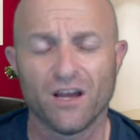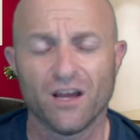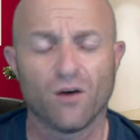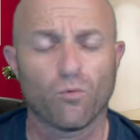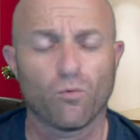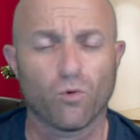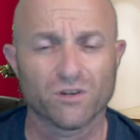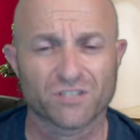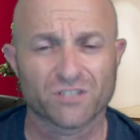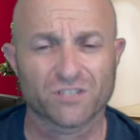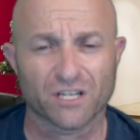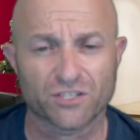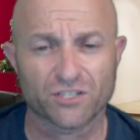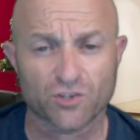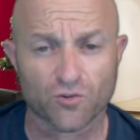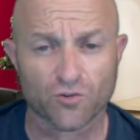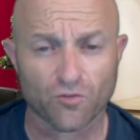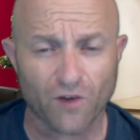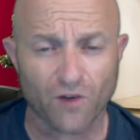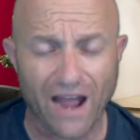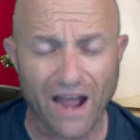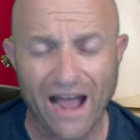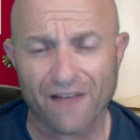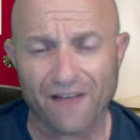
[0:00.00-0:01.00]
was a
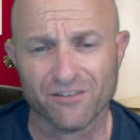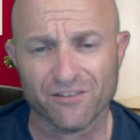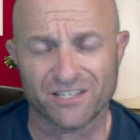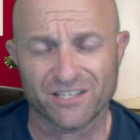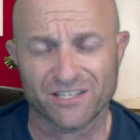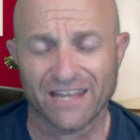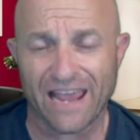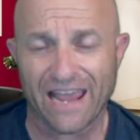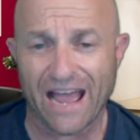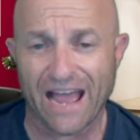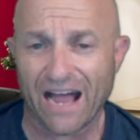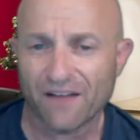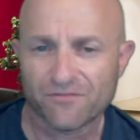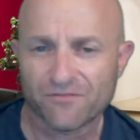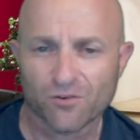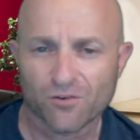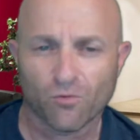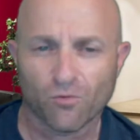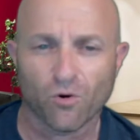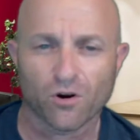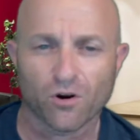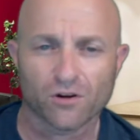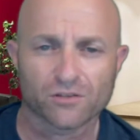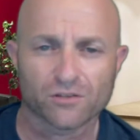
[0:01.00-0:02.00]
travesty
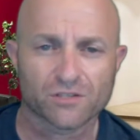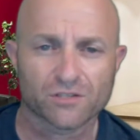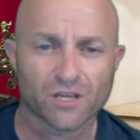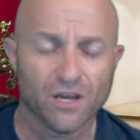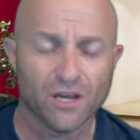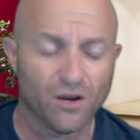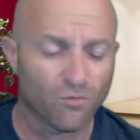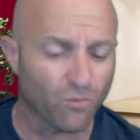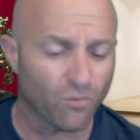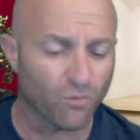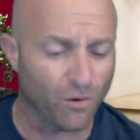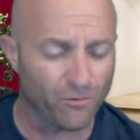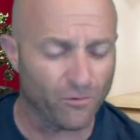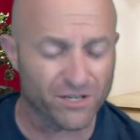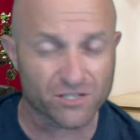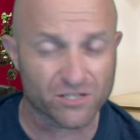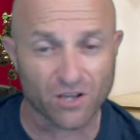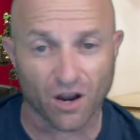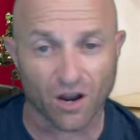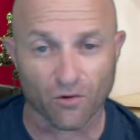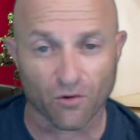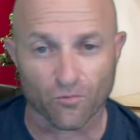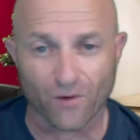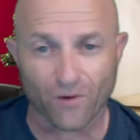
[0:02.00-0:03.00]
afterwards when we
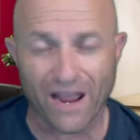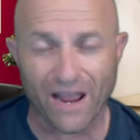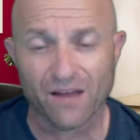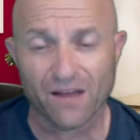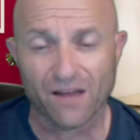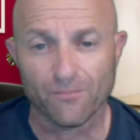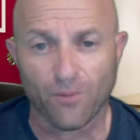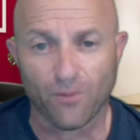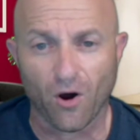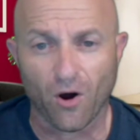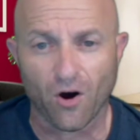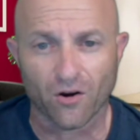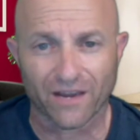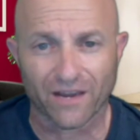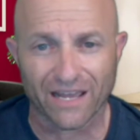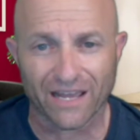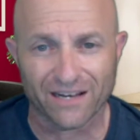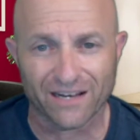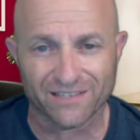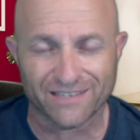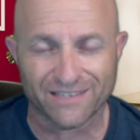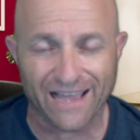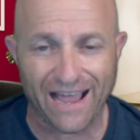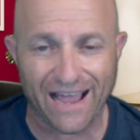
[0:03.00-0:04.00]
saw Rand Paul get
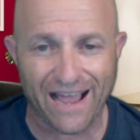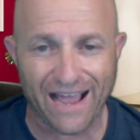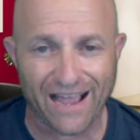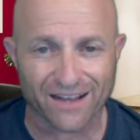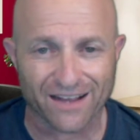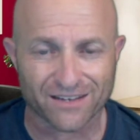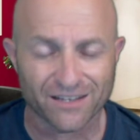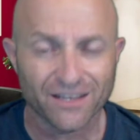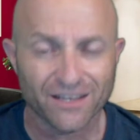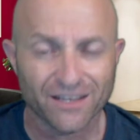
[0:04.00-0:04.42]
attacked,